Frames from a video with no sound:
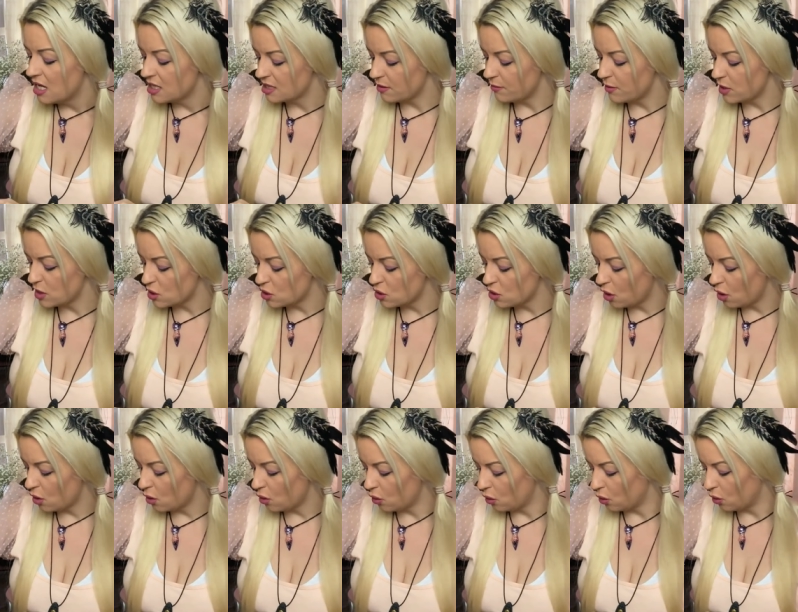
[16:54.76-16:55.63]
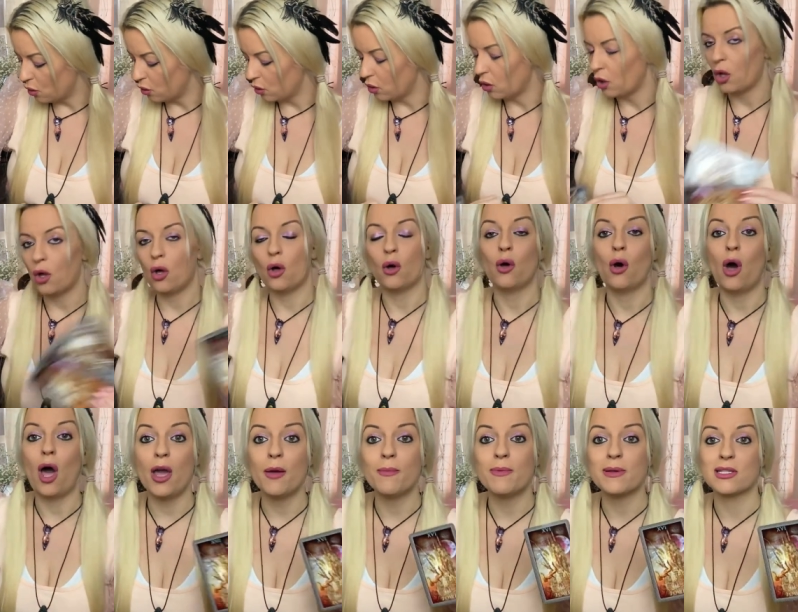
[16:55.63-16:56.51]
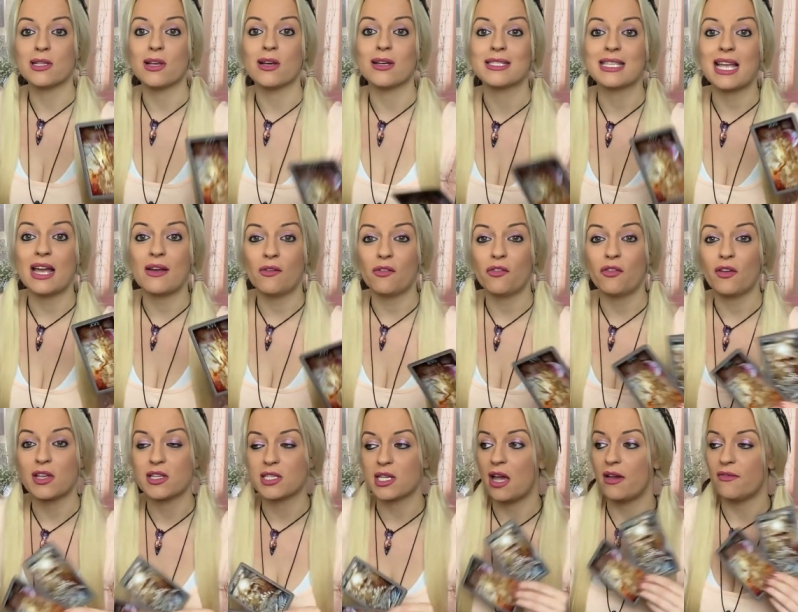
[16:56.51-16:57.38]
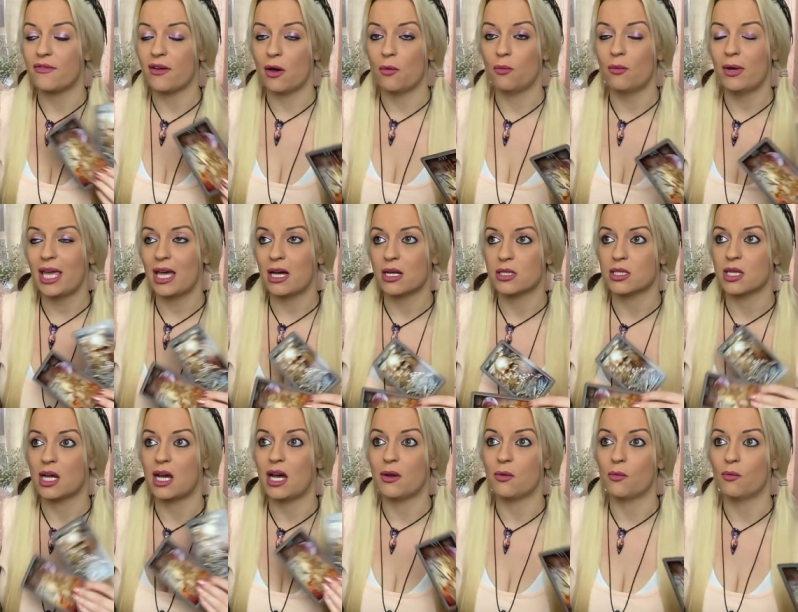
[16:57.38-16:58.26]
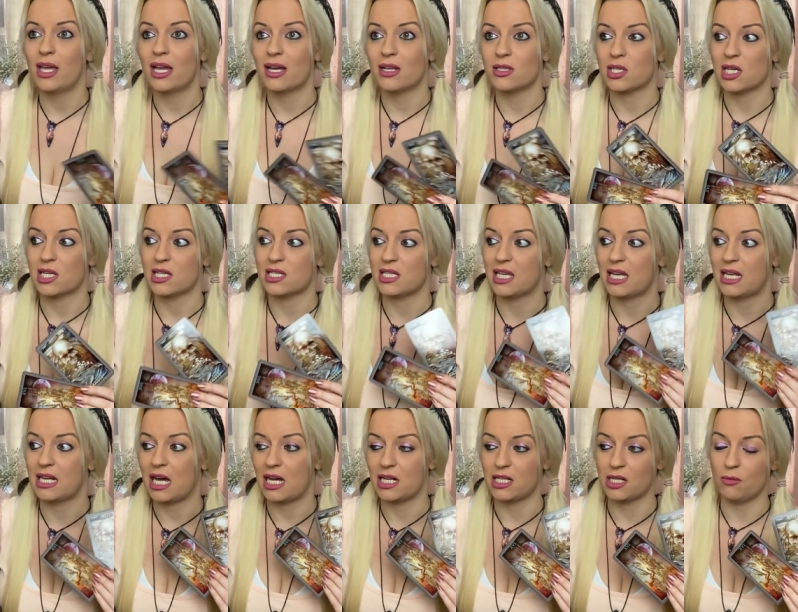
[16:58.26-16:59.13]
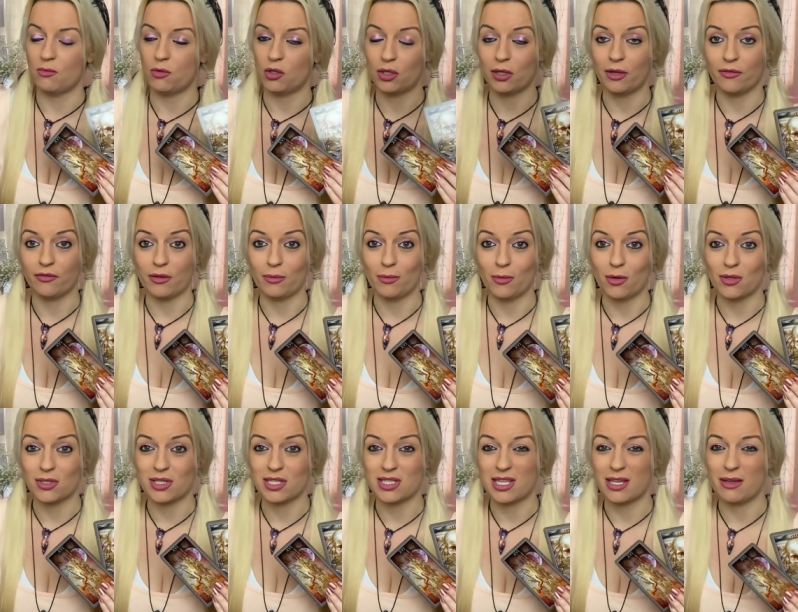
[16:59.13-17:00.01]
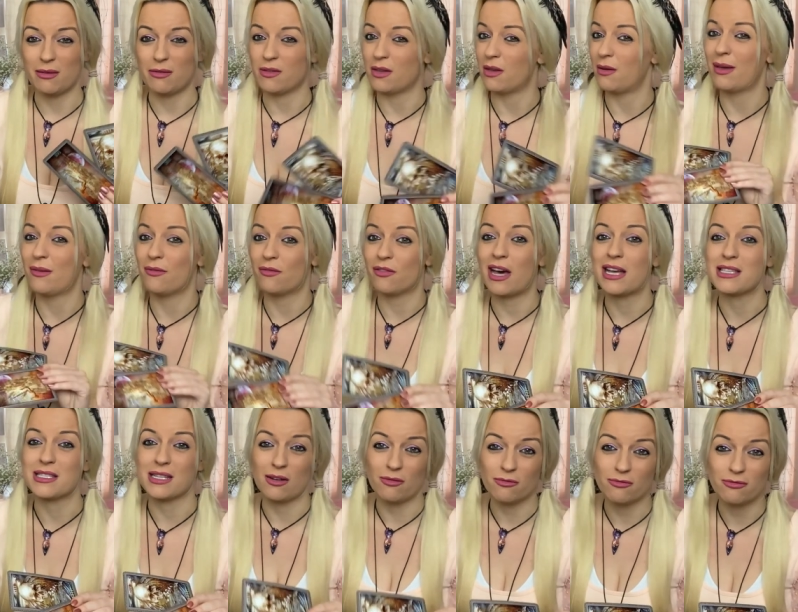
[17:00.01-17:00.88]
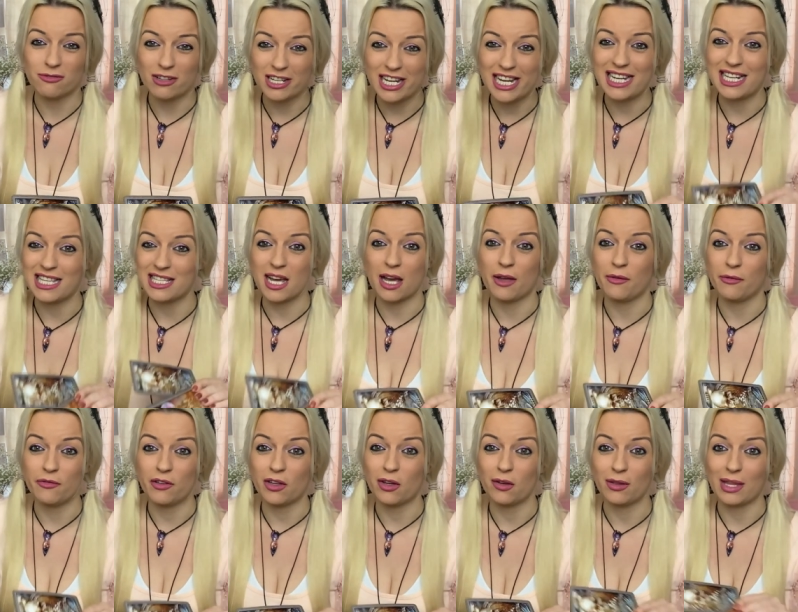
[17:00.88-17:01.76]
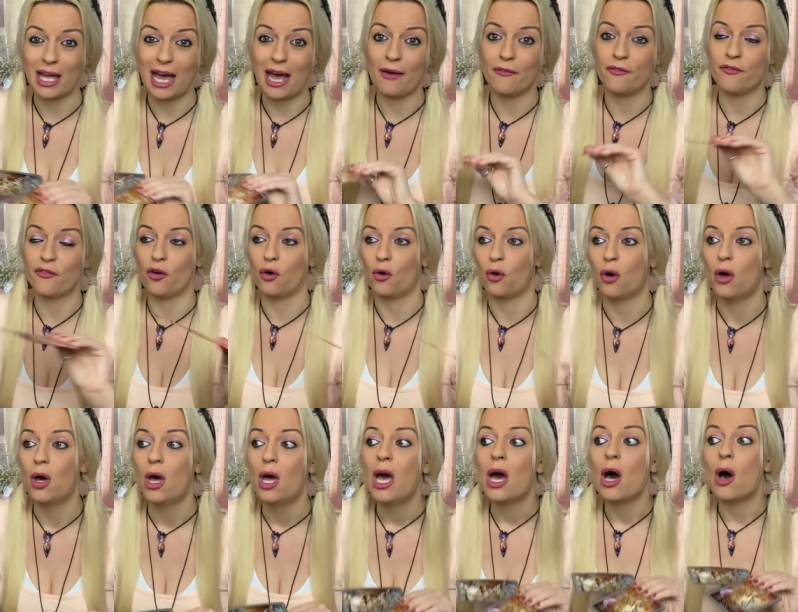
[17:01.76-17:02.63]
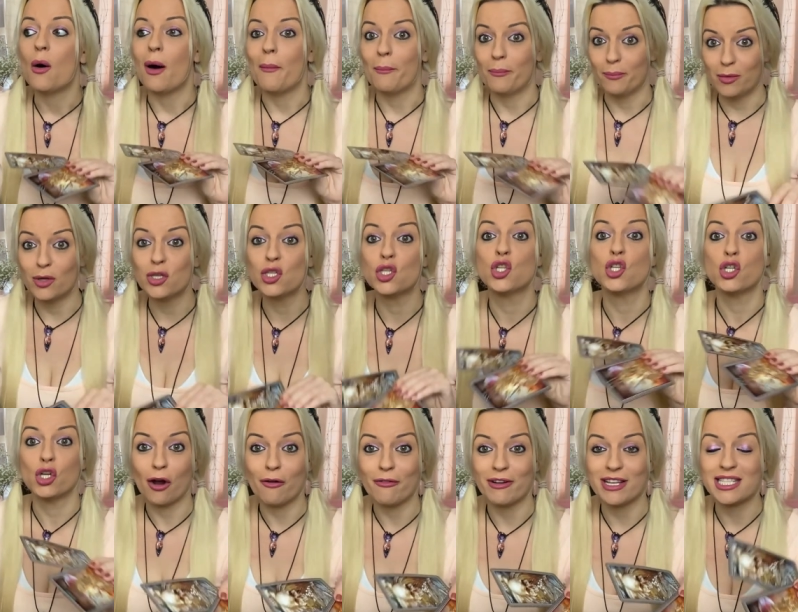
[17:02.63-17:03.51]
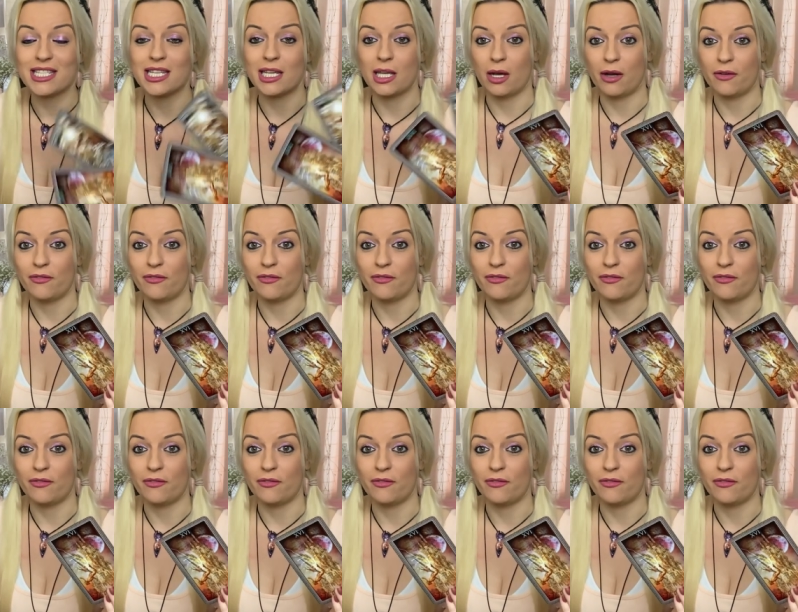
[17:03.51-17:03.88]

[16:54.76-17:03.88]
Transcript: So it's not all hope is lost, everything's over, we are done, we are dusted, I don't want nothing more to do with you. In fact, I really don't feel that for majority